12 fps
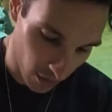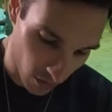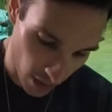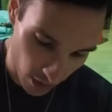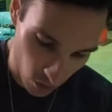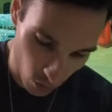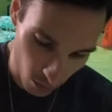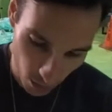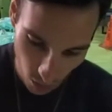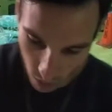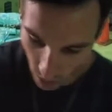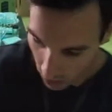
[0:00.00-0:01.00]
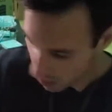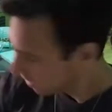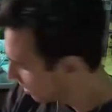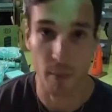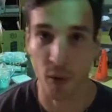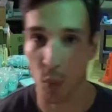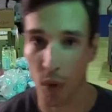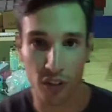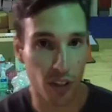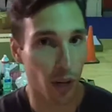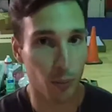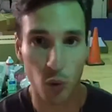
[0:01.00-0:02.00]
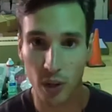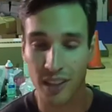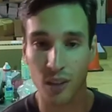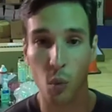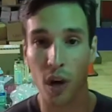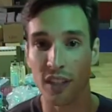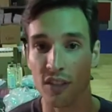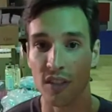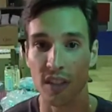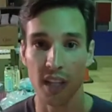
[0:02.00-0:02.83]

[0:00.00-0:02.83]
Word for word: this egg into a bowl. I'm gonna whisk it up so I get the whites and